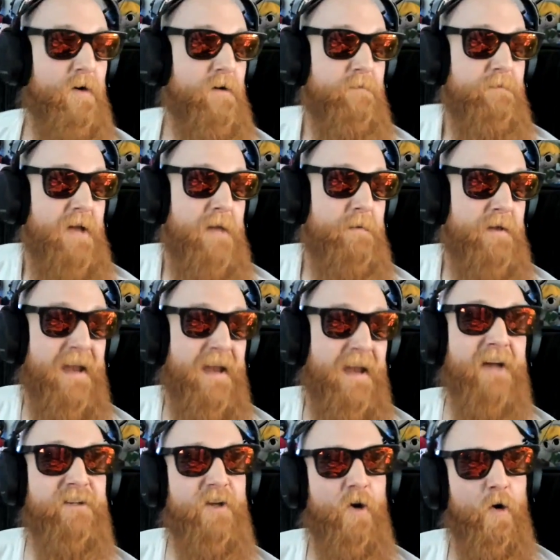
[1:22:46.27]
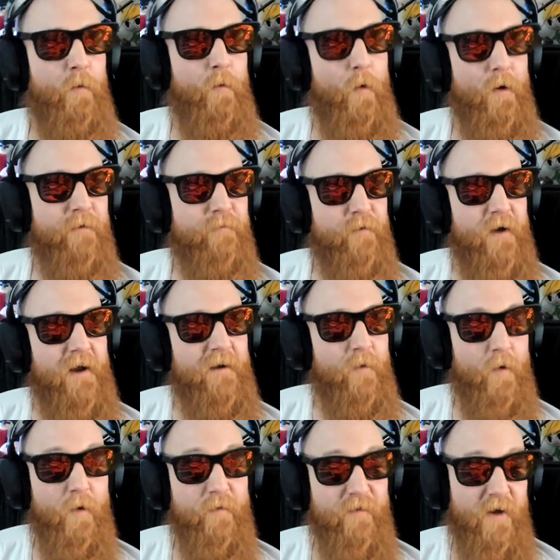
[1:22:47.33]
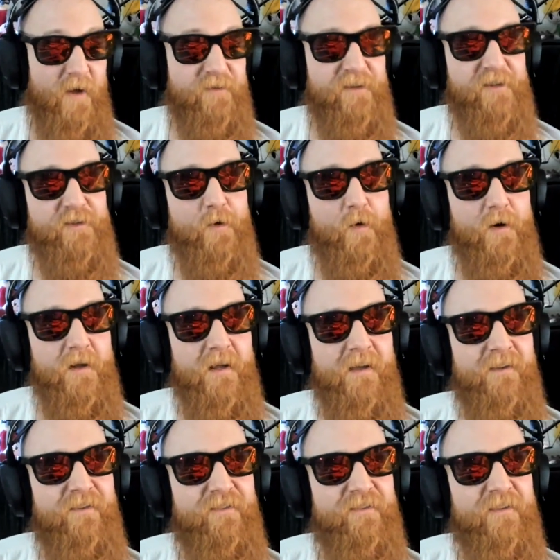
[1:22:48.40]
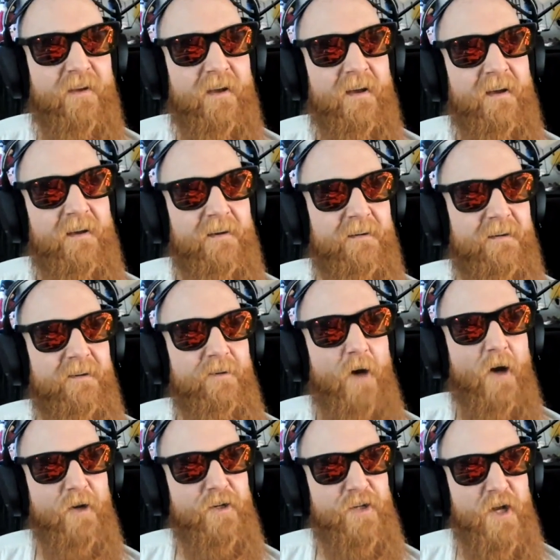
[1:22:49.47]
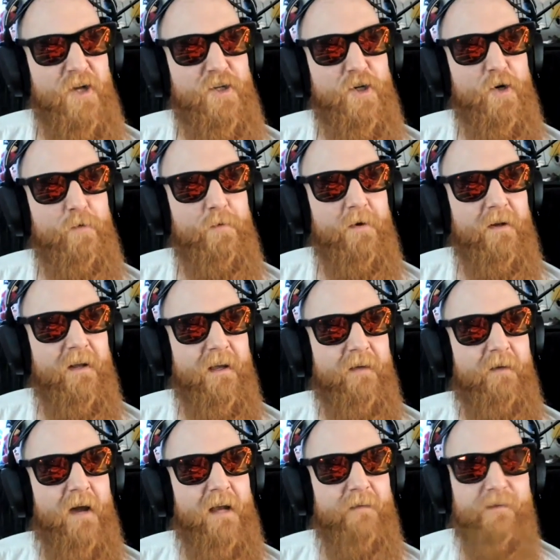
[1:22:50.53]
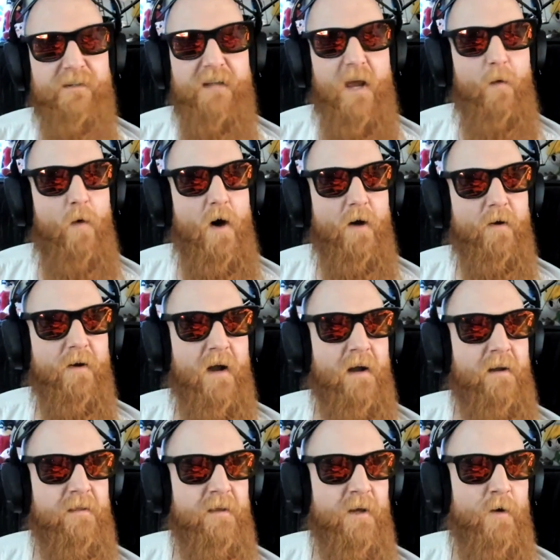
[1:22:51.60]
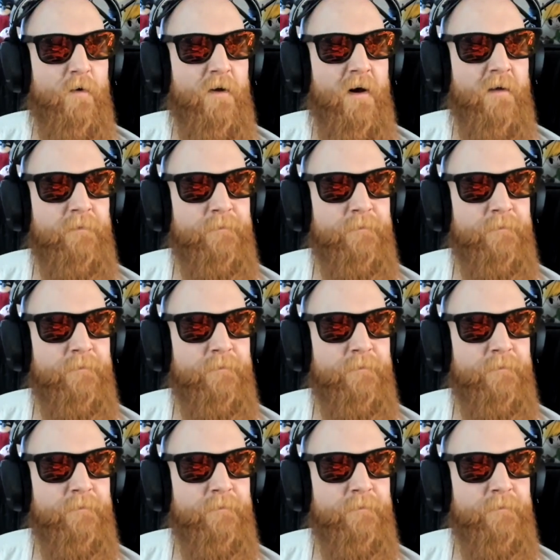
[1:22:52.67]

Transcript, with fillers: maybe, and actually, her boyfriend or her fiance, sorry, is not ginger, but like kind of a daywalker kind of thing going on.